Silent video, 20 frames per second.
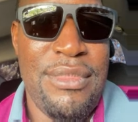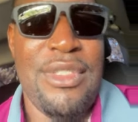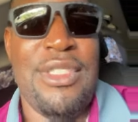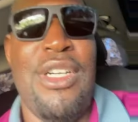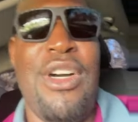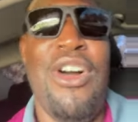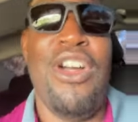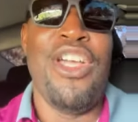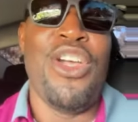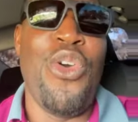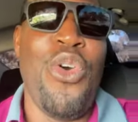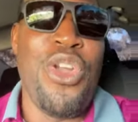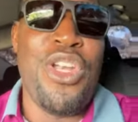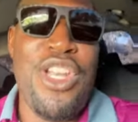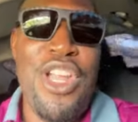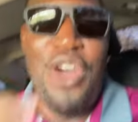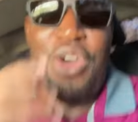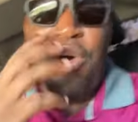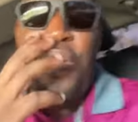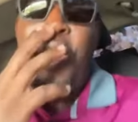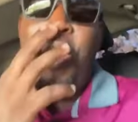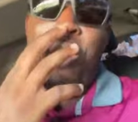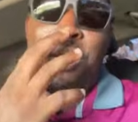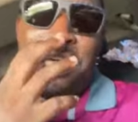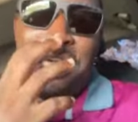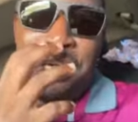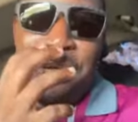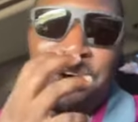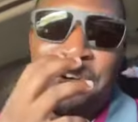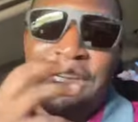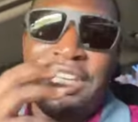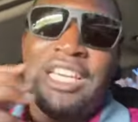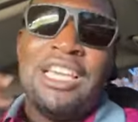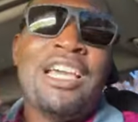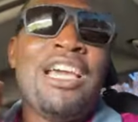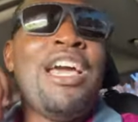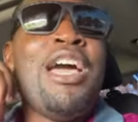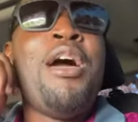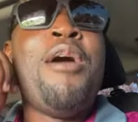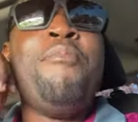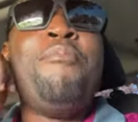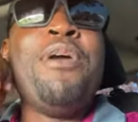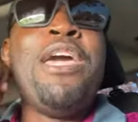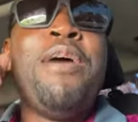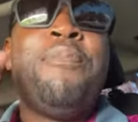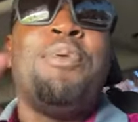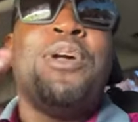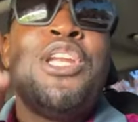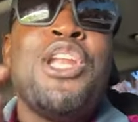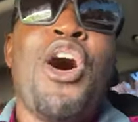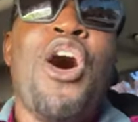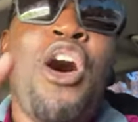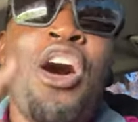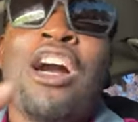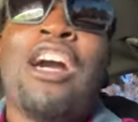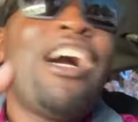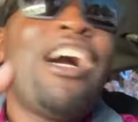Oh, good now. Okay, okay. People, don't